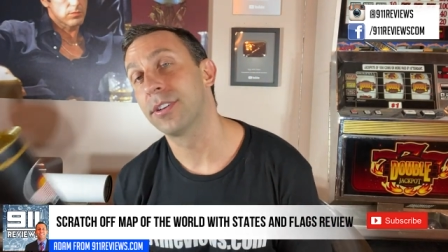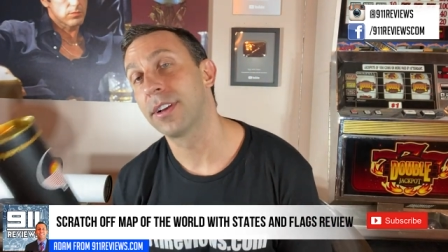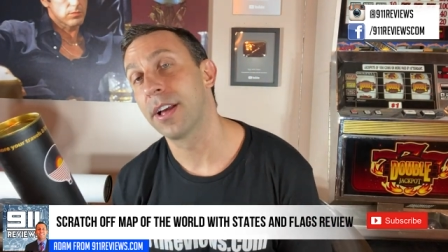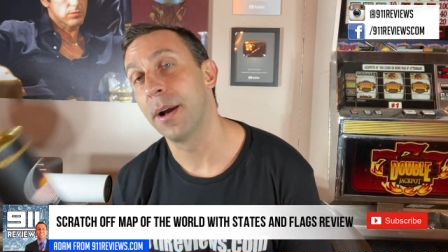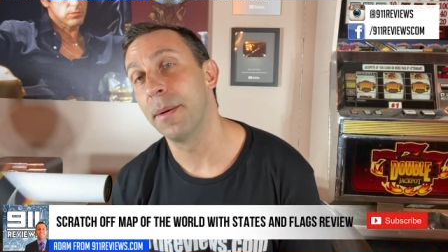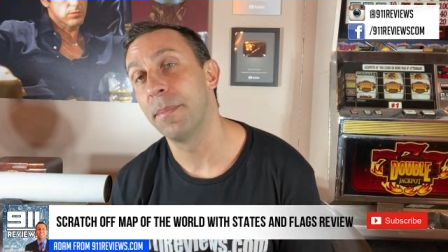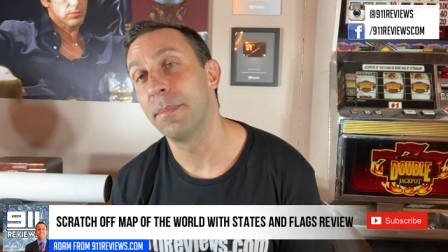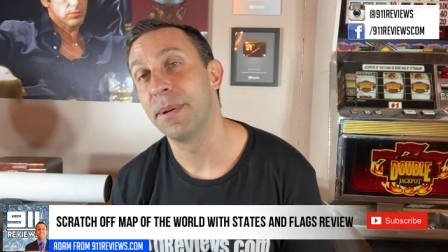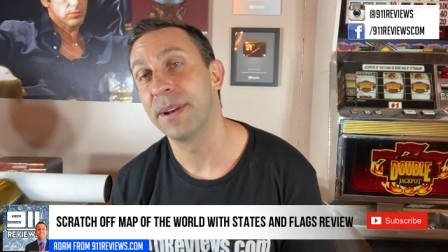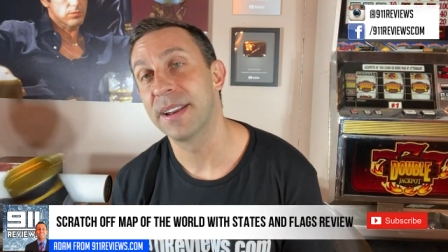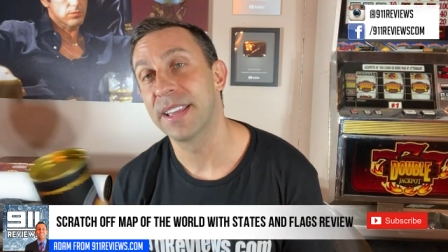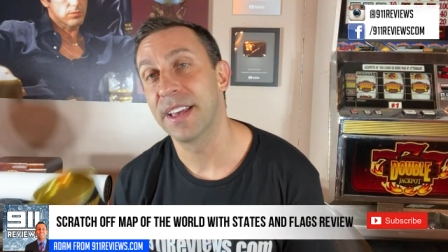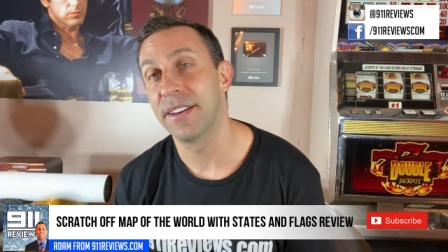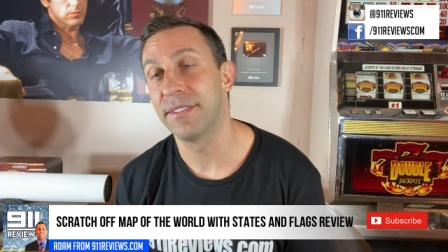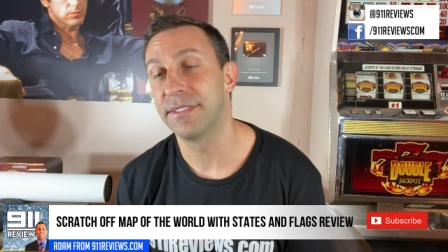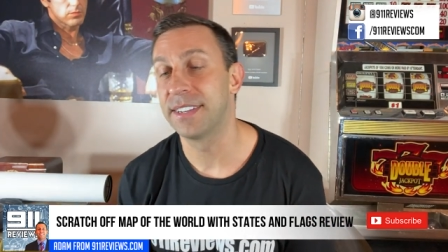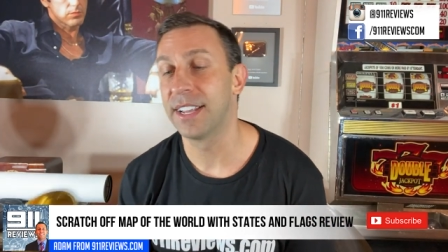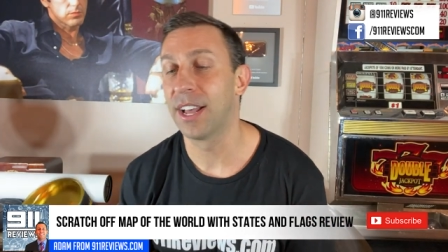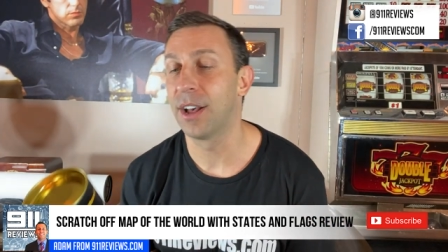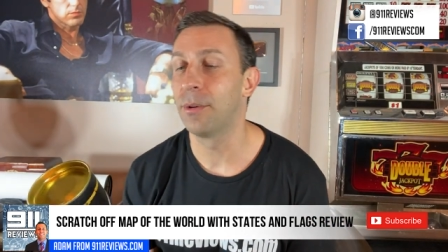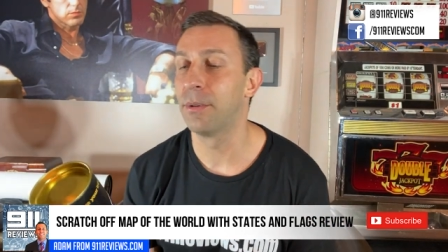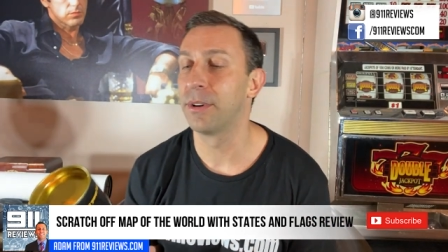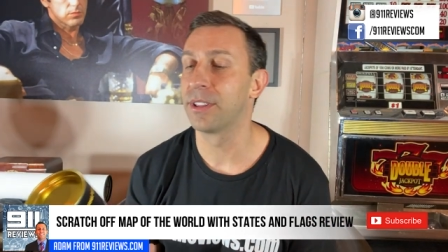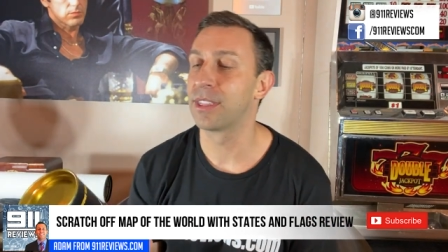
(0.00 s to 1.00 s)
company I've
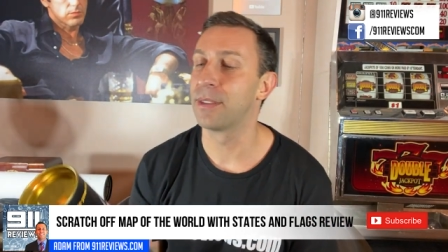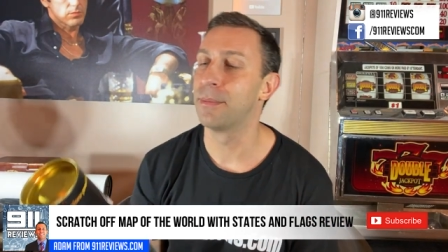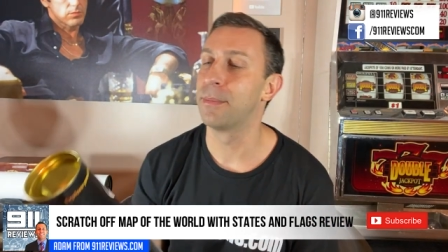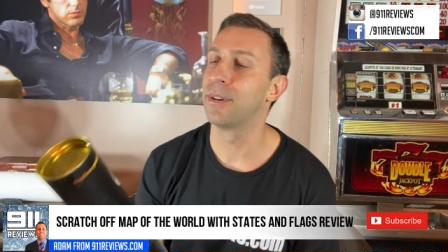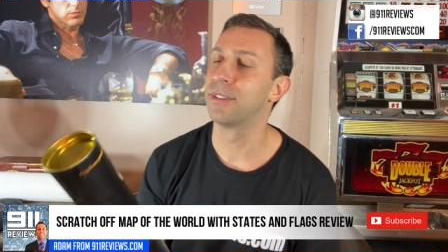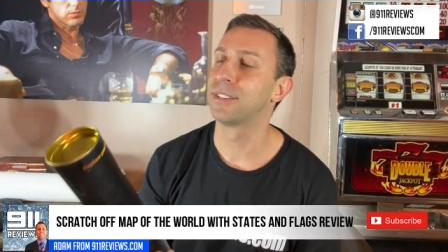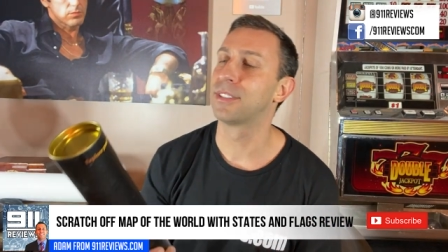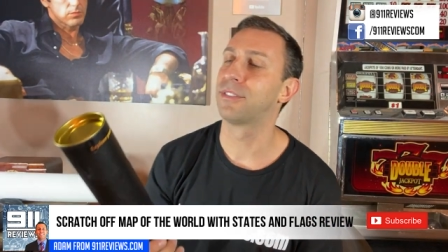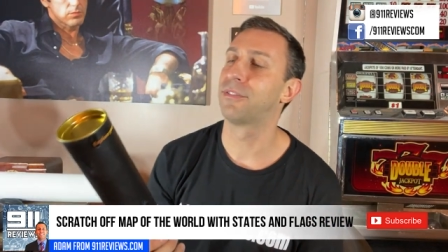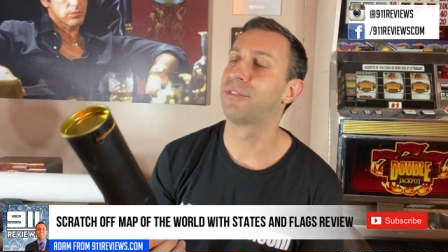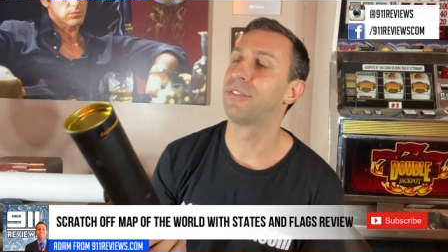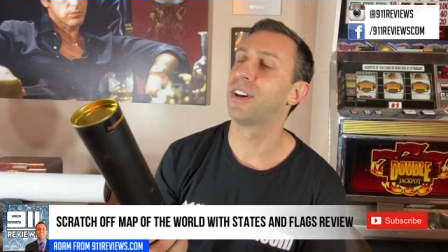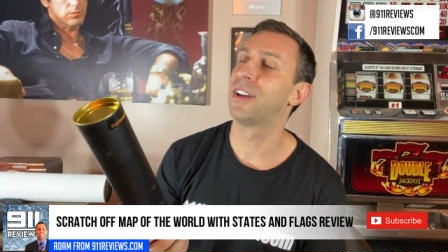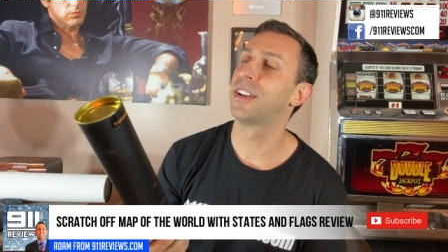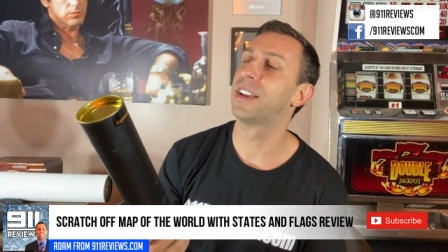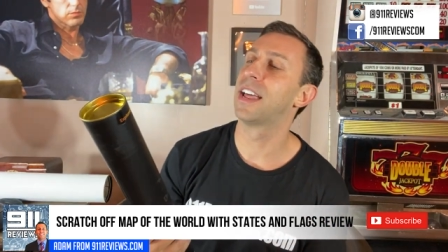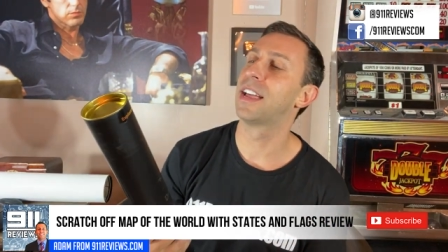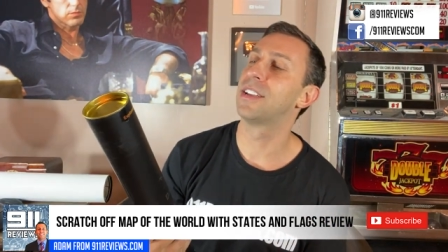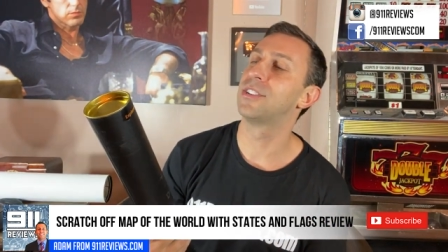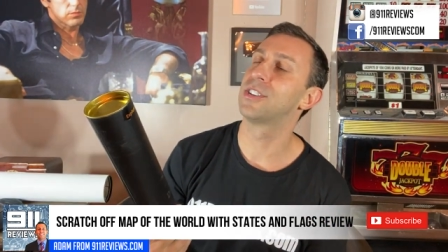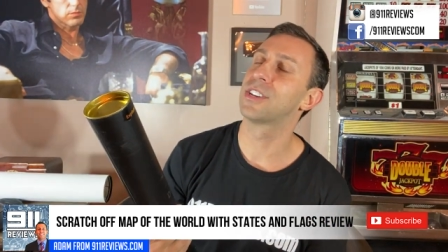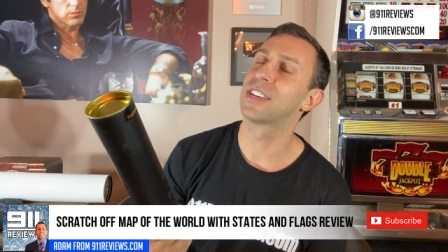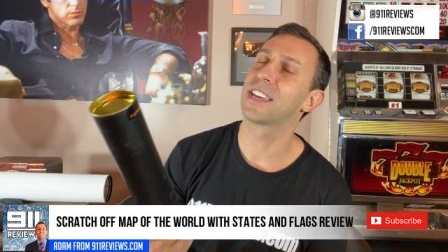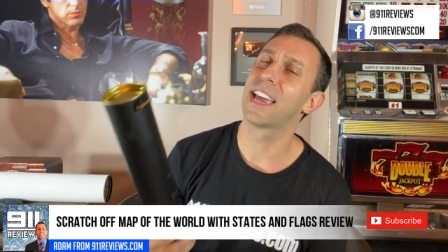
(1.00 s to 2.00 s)
dealt with, the most fun
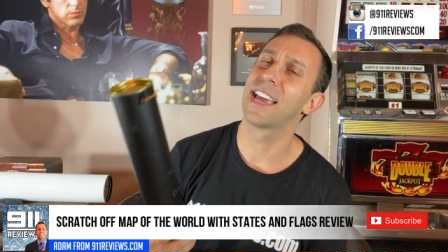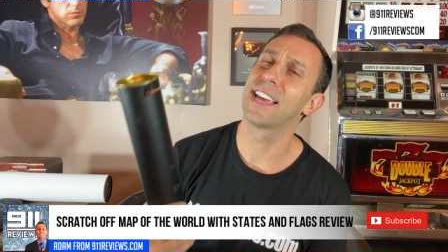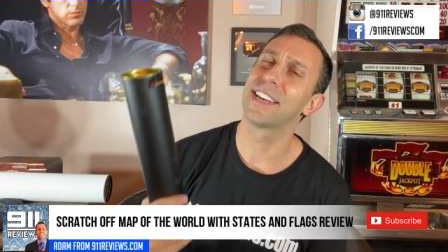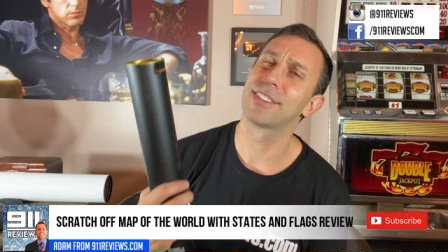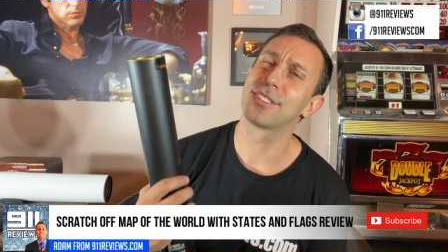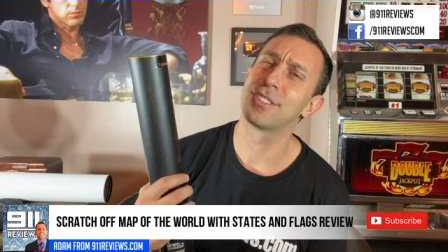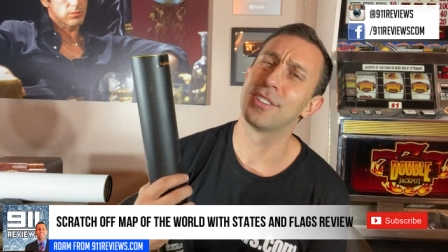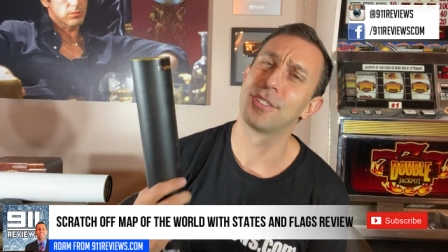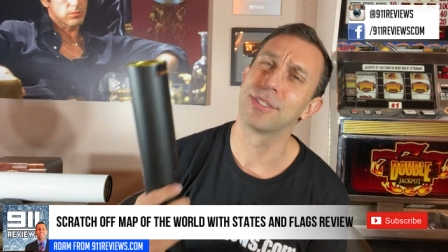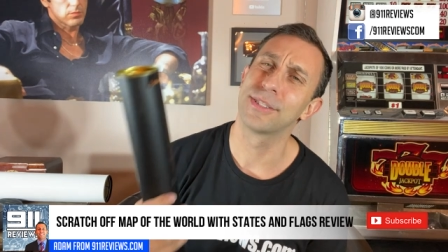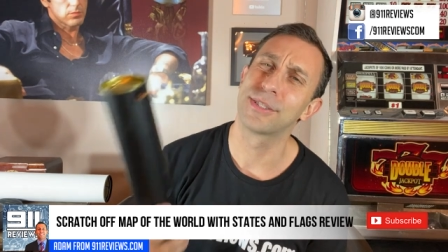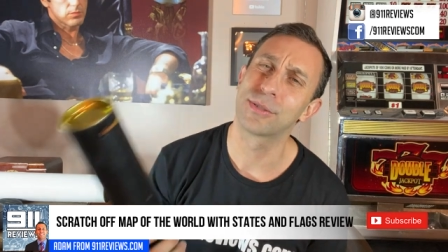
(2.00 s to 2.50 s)
educational.